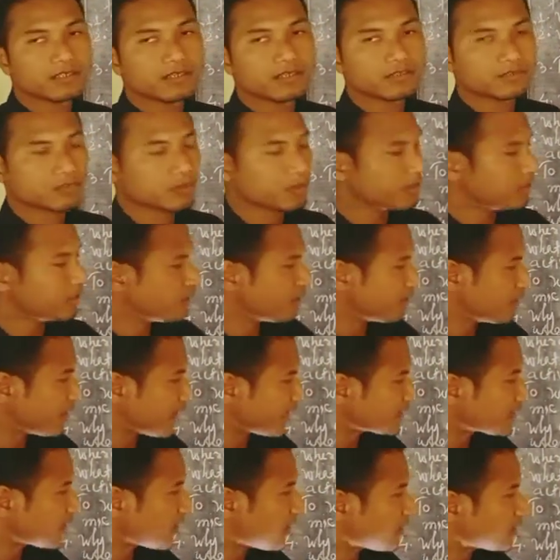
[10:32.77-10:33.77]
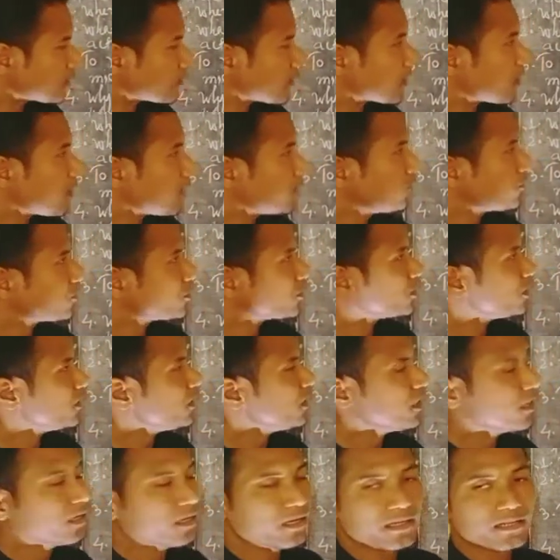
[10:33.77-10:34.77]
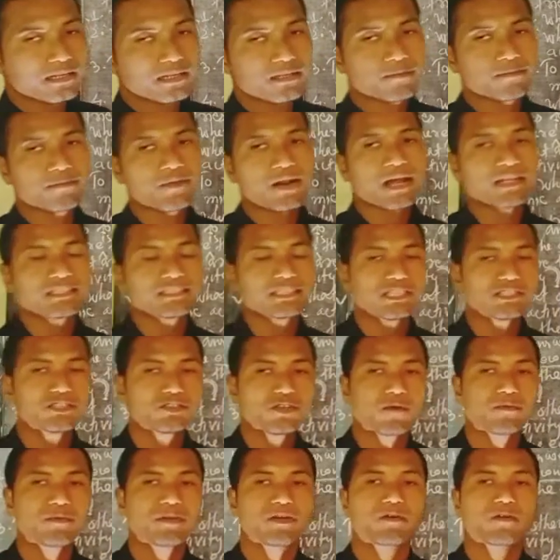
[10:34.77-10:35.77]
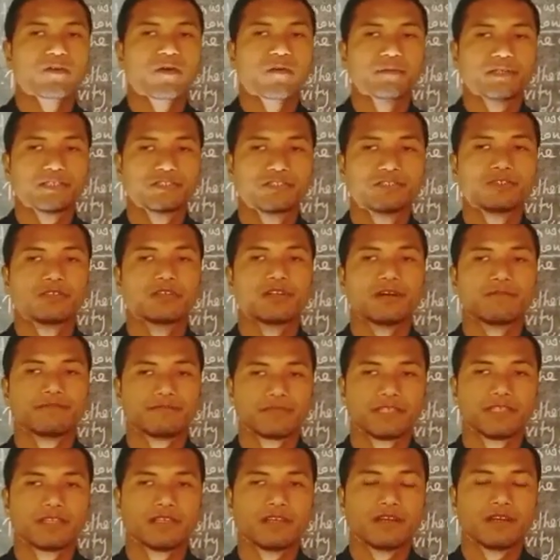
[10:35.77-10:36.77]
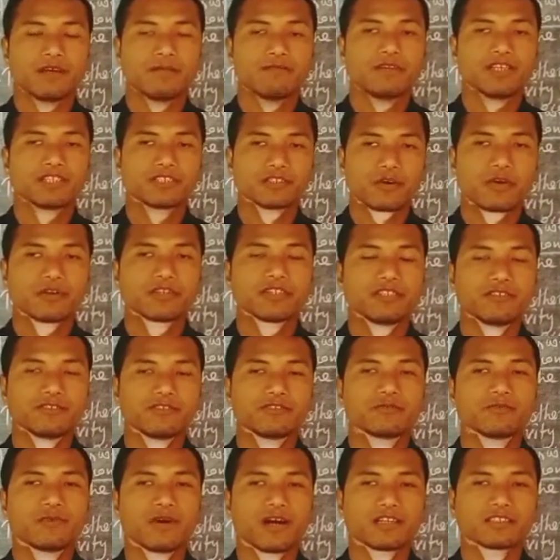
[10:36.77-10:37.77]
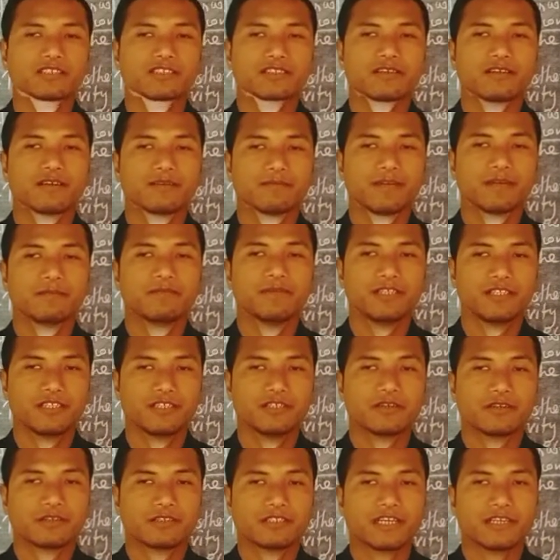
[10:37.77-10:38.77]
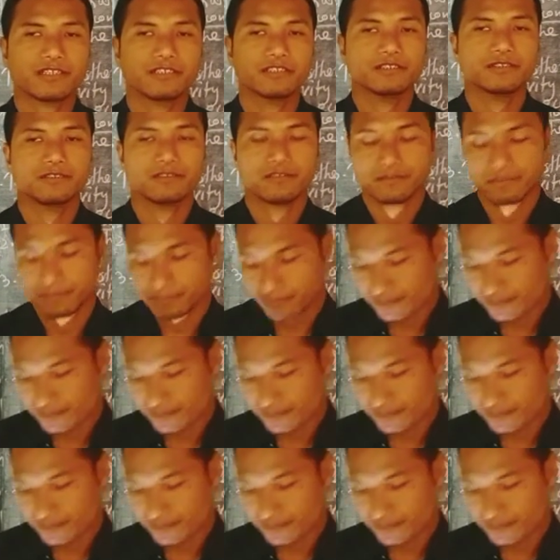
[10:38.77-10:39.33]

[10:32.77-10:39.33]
So in the next class we are going to see the branches of economic geography. Please continue to watch my video. Thank you.